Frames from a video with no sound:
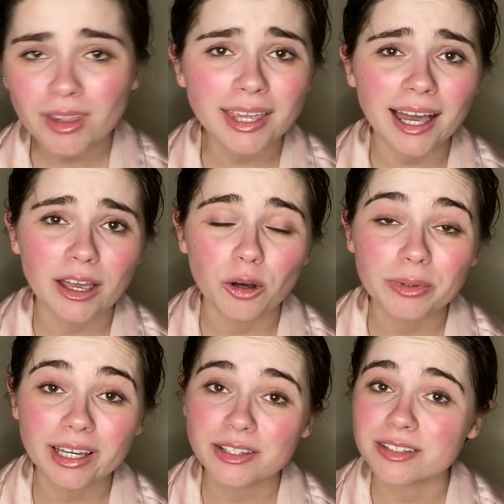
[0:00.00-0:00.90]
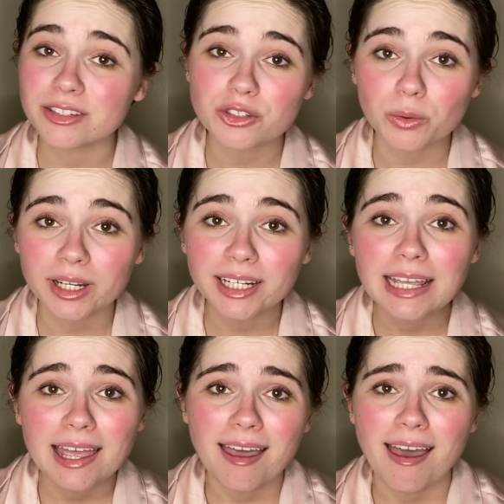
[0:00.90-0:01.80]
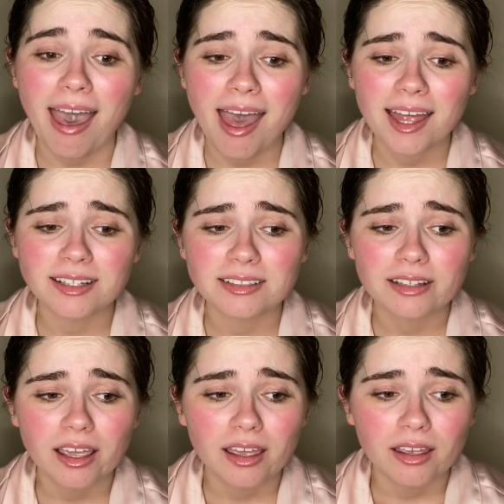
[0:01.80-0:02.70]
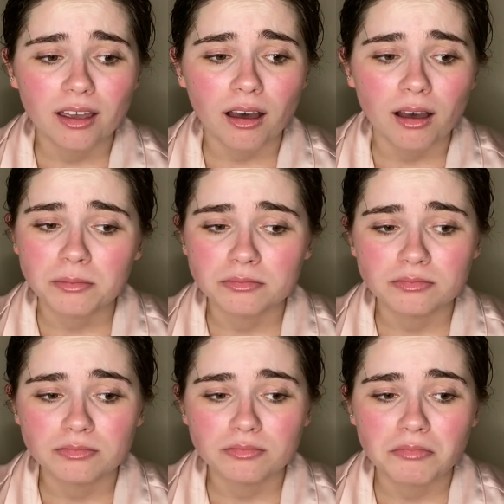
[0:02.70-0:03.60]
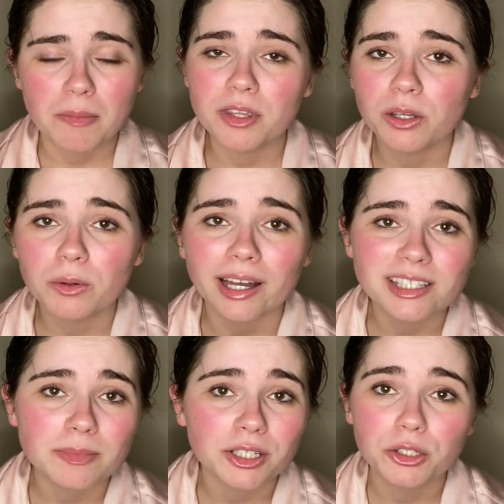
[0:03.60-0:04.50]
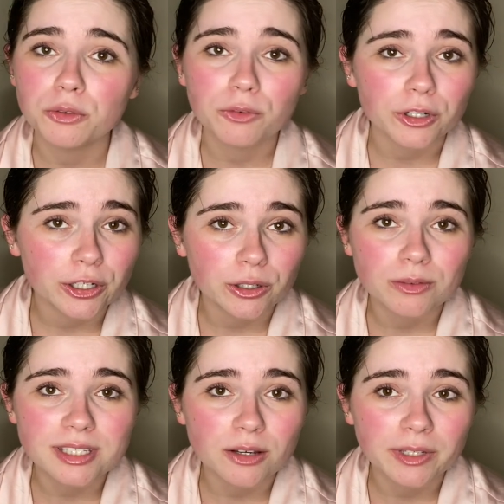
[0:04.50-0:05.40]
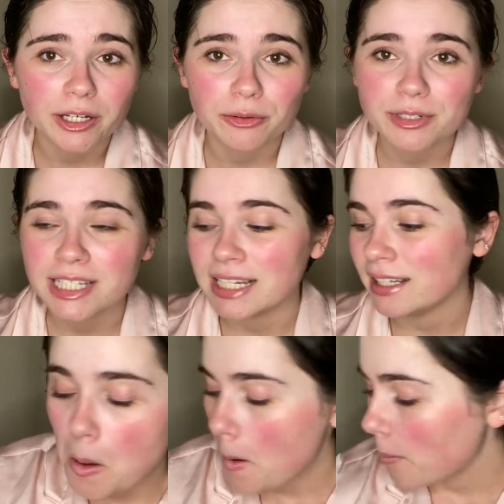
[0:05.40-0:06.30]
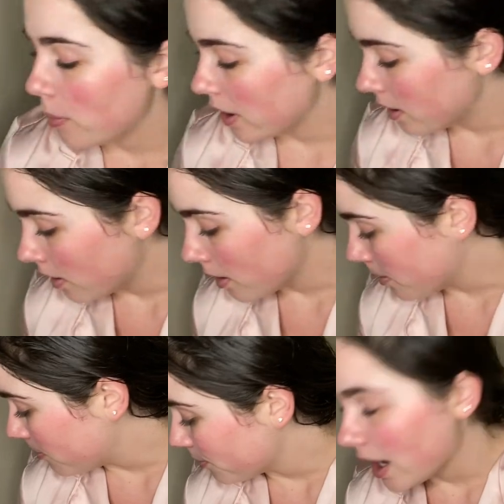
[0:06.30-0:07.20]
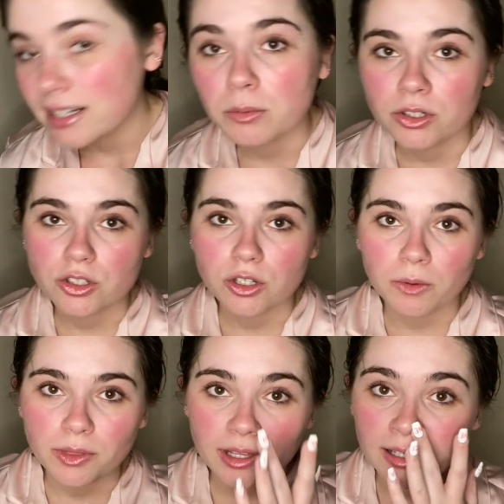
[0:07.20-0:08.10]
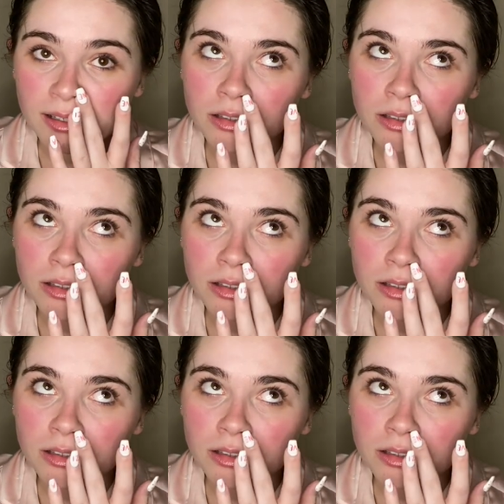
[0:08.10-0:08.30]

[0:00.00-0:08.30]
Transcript: yeah, I hope you guys enjoyed and um, maybe you got something new for your own self-care routine. But um, I did want to show you one thing.